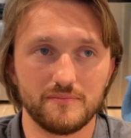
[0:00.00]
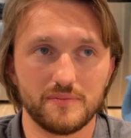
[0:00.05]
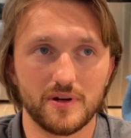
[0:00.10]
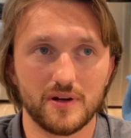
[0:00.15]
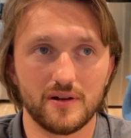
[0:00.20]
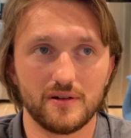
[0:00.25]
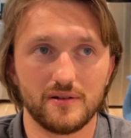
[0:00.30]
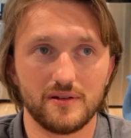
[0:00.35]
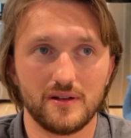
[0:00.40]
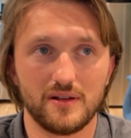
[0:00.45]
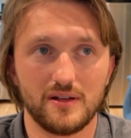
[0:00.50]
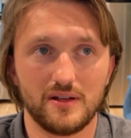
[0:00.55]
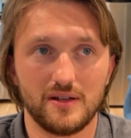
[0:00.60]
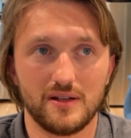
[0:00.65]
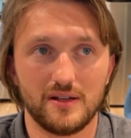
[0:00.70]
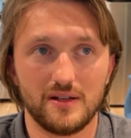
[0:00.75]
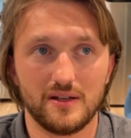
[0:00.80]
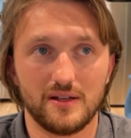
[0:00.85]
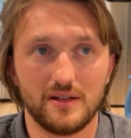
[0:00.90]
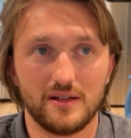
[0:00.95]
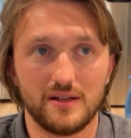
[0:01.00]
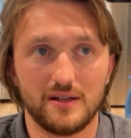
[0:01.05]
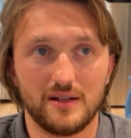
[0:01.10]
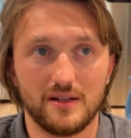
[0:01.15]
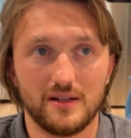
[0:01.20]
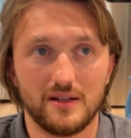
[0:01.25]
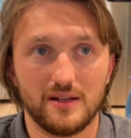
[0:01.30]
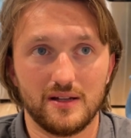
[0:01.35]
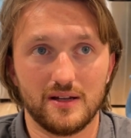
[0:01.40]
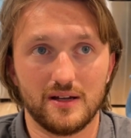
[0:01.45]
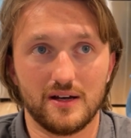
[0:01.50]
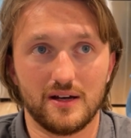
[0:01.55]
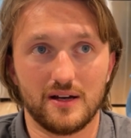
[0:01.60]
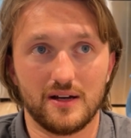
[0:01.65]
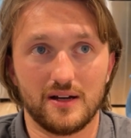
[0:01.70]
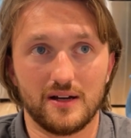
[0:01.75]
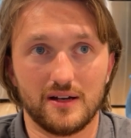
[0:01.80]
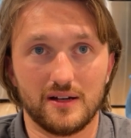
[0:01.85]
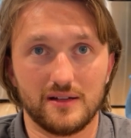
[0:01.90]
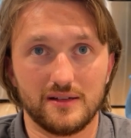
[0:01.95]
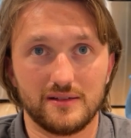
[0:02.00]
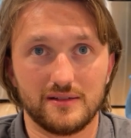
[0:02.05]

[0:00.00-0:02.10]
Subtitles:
but uh,